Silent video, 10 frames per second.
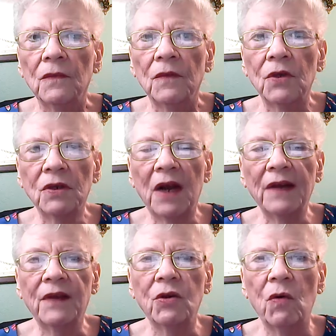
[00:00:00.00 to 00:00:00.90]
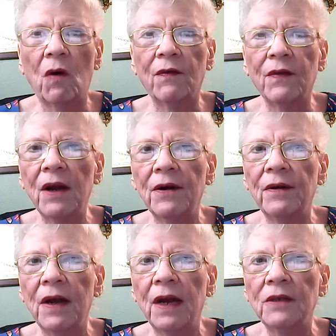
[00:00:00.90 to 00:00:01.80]
just like they do over there
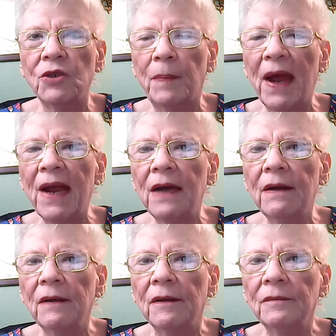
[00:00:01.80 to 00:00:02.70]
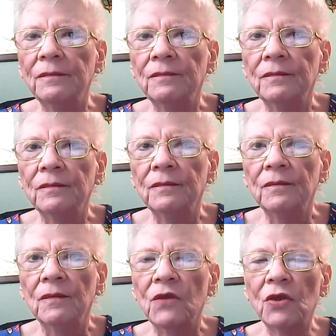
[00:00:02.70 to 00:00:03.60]
in, in Japan.
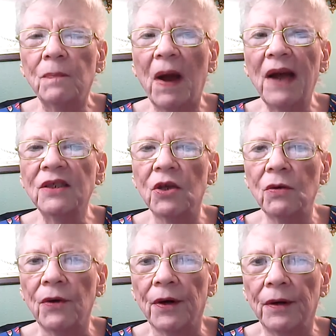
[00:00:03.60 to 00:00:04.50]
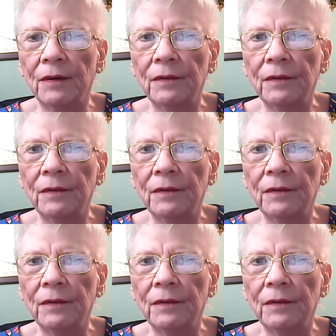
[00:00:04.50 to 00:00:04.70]
Just buy a scooter.